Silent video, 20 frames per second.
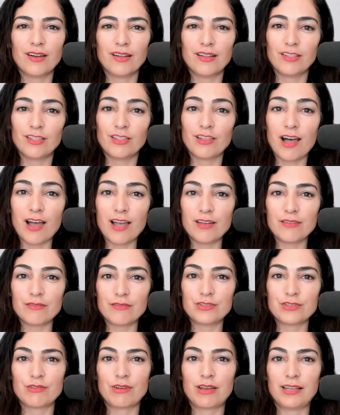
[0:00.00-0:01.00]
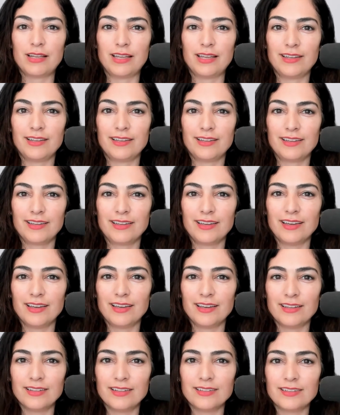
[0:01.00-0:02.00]
live training
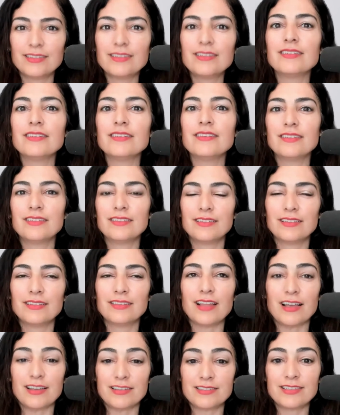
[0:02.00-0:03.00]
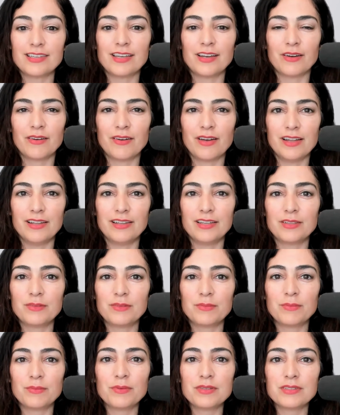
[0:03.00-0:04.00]
in last year and it
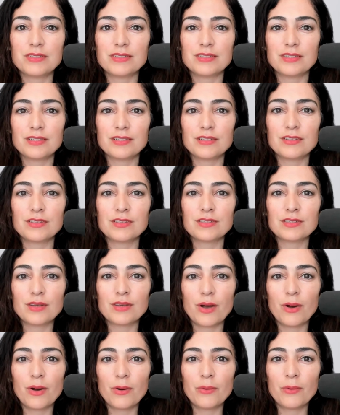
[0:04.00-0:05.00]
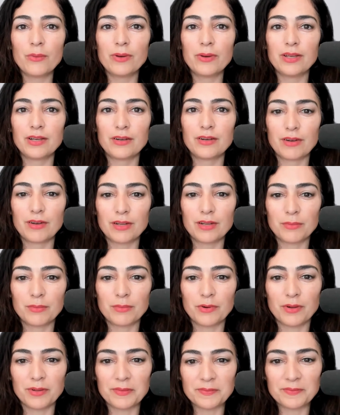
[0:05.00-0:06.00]
was so
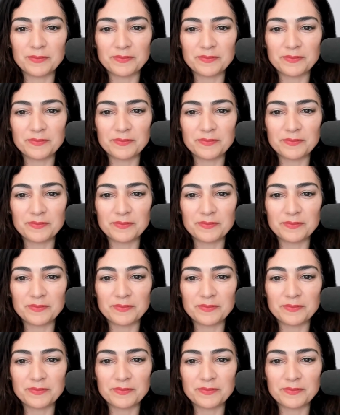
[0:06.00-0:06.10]
incredible